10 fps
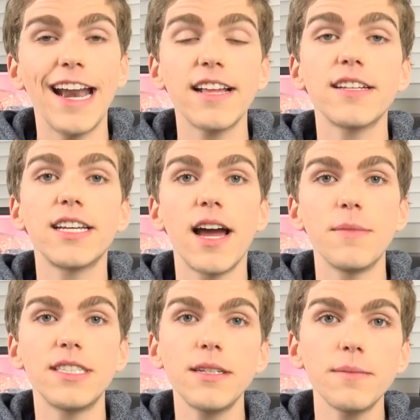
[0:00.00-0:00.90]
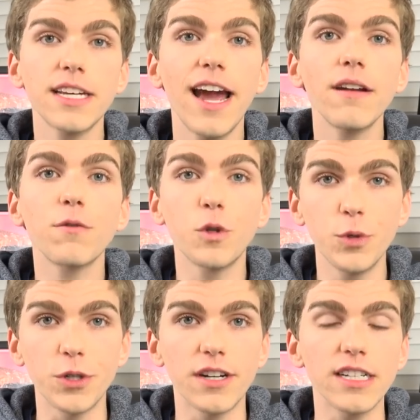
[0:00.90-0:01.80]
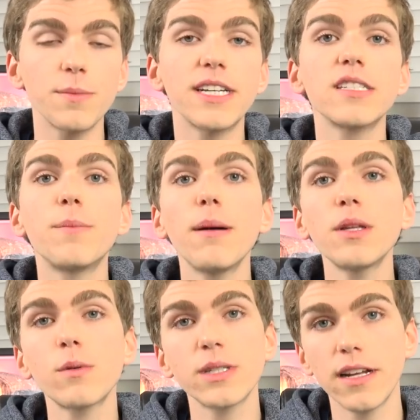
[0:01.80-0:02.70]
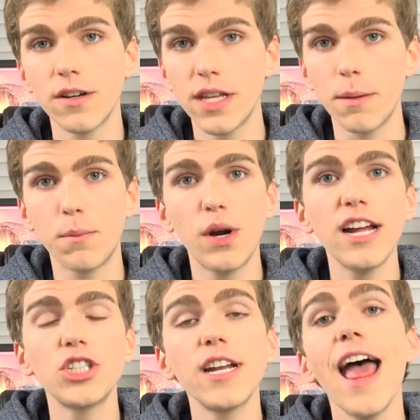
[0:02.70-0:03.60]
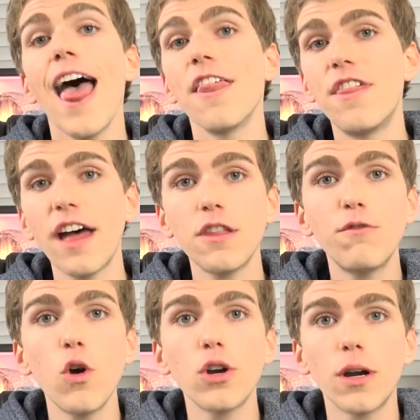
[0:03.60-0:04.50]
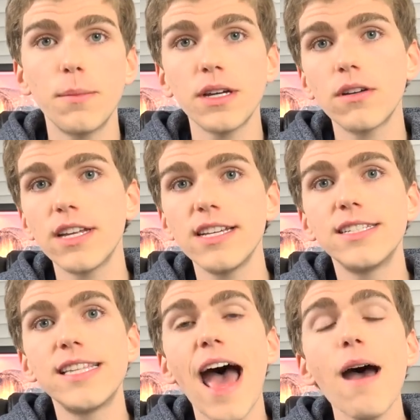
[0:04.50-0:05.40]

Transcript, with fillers: And at the time, it seemed kind of ludicrous because the public was under the impression that the vulnerabilities